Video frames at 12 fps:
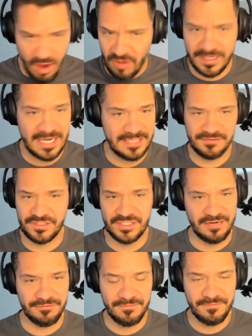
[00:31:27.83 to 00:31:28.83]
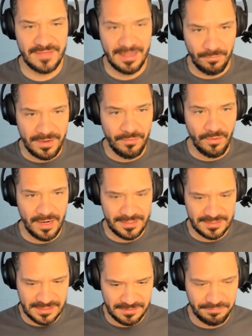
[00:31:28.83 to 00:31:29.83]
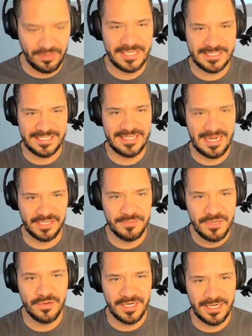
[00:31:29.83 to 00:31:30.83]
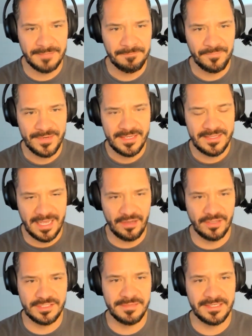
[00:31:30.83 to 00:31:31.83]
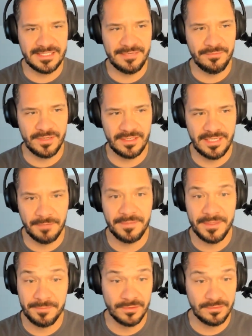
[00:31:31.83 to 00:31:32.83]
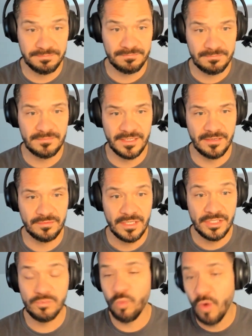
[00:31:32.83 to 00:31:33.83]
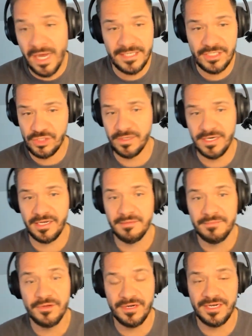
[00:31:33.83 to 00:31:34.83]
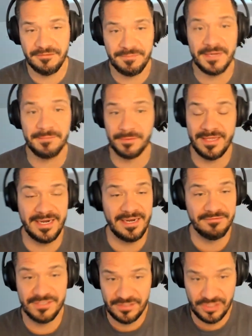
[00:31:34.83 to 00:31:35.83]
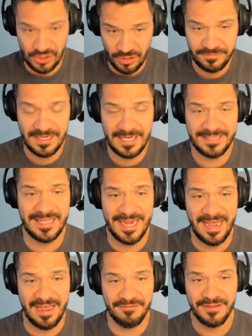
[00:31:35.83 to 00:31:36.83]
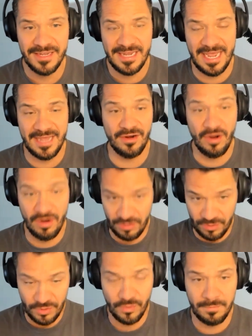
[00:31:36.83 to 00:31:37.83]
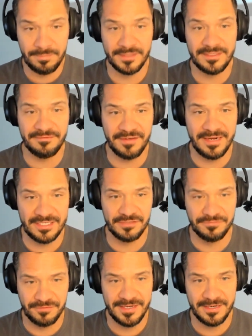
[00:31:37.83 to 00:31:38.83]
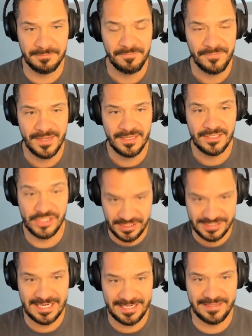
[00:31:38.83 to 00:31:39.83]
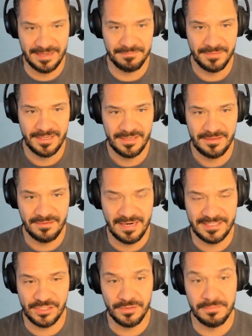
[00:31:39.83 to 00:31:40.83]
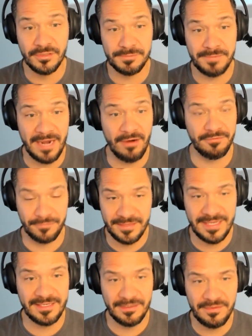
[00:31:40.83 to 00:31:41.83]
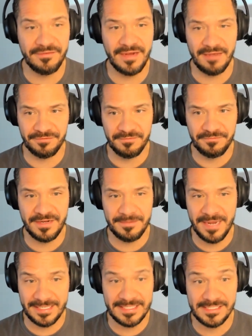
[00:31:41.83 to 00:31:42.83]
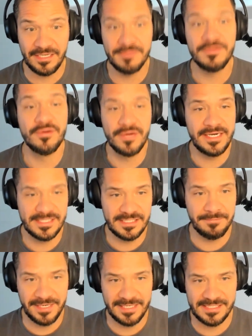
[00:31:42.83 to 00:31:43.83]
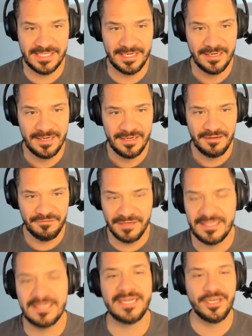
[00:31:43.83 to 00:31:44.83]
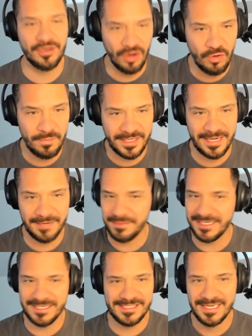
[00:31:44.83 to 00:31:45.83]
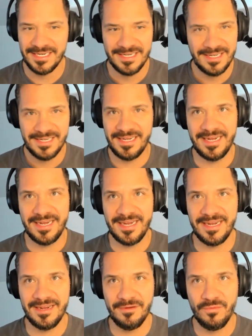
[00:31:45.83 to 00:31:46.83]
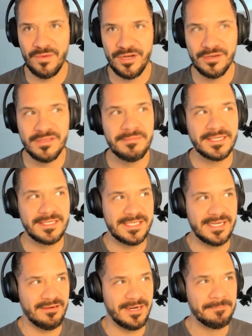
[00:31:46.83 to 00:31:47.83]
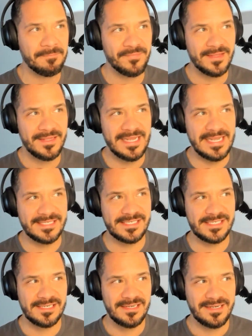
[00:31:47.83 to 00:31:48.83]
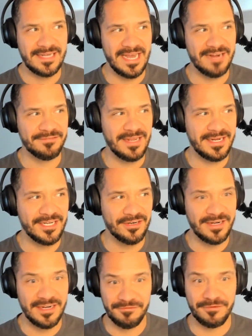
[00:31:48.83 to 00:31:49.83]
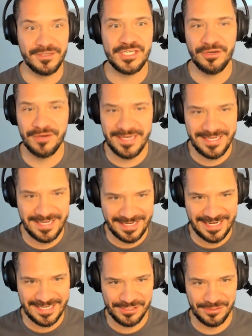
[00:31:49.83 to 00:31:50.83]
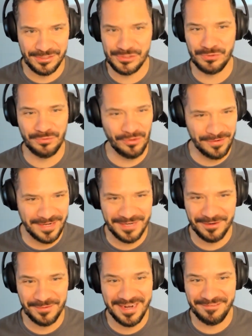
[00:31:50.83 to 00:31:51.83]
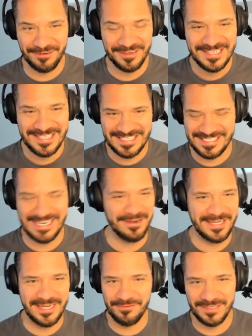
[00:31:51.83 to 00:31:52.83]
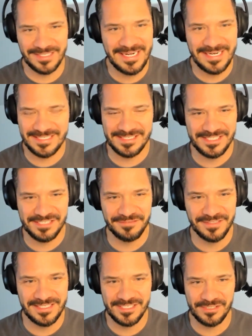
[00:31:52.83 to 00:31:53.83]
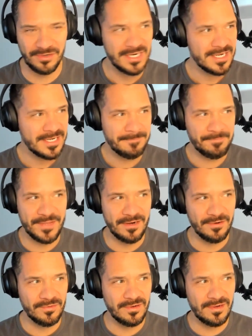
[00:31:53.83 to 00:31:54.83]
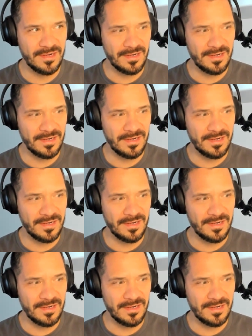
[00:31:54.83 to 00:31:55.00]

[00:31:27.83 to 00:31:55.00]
all kinds of stuff that we want to bring to that community that ultimately will help people, you know, one, join a community of people that have served like they have and who are building financial freedom just like them, right? So the most powerful thing that we've got from feedback is the community is the biggest thing, feeling like you're home again, because when you're in the military, it's kind of like you're in a fraternity, I guess, or a sorority or whatever is how I can relate it to civilians, or, you know,